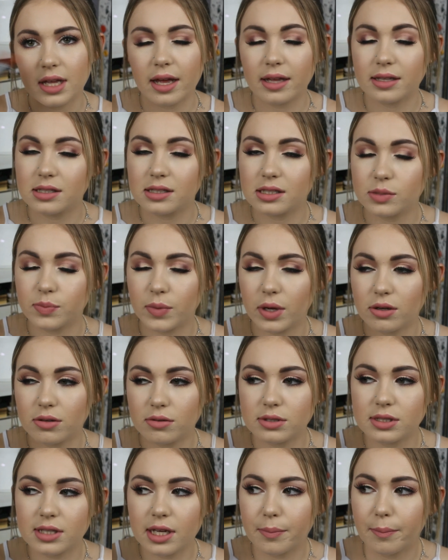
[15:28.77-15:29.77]
It
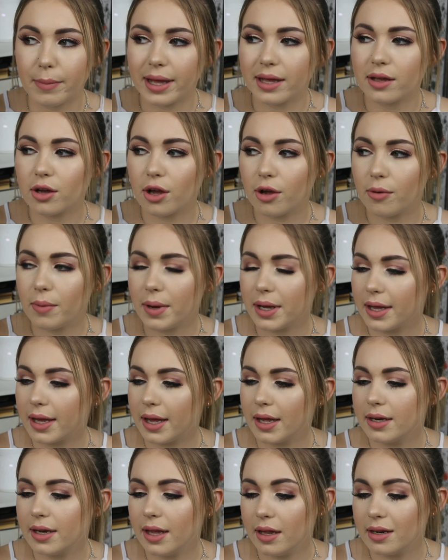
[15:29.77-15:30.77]
smells like mango
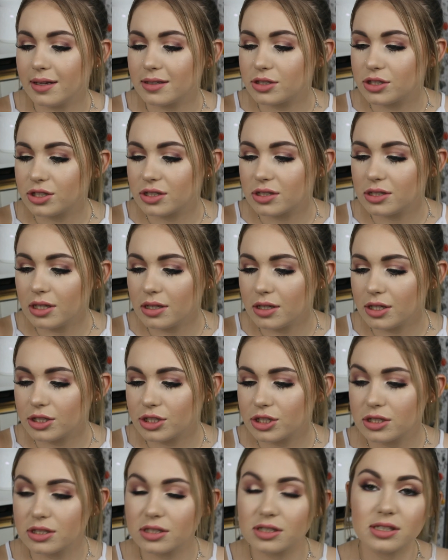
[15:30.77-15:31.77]
again, and it's just
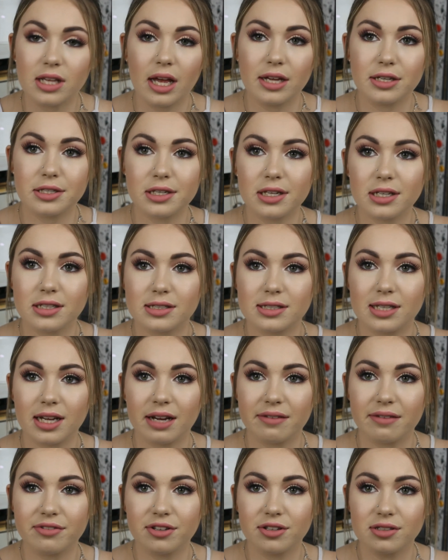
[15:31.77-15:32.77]
delicious. As you can see,
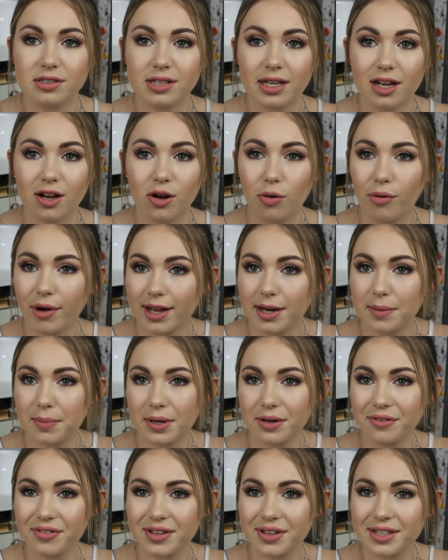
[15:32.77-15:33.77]
I've used like quite a
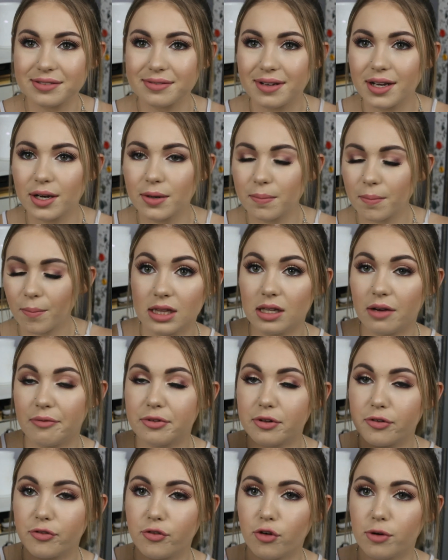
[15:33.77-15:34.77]
bit of this one. I love
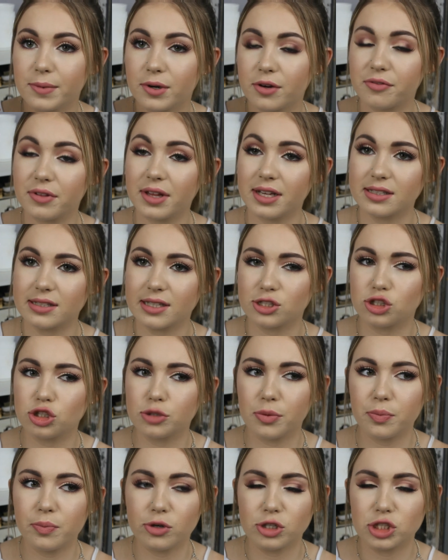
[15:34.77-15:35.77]
the formula of these. They're
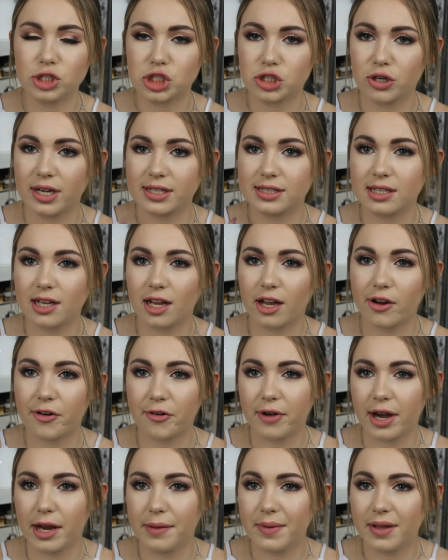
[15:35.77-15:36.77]
super moisturizing and
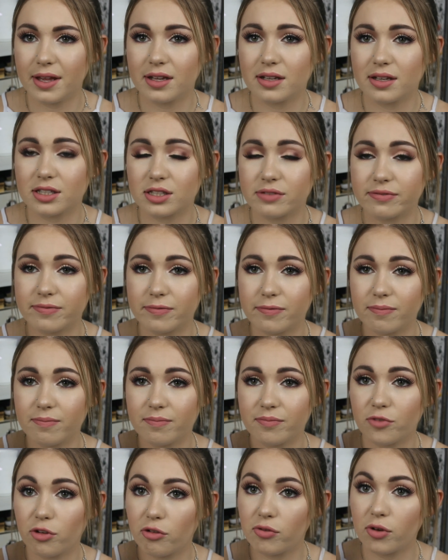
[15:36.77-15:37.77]
creamy and just
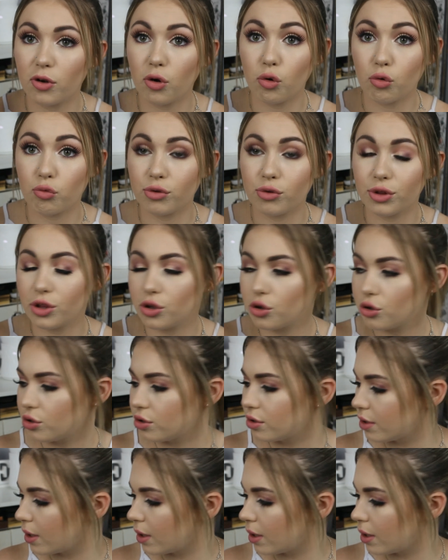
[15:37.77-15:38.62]
feel really good.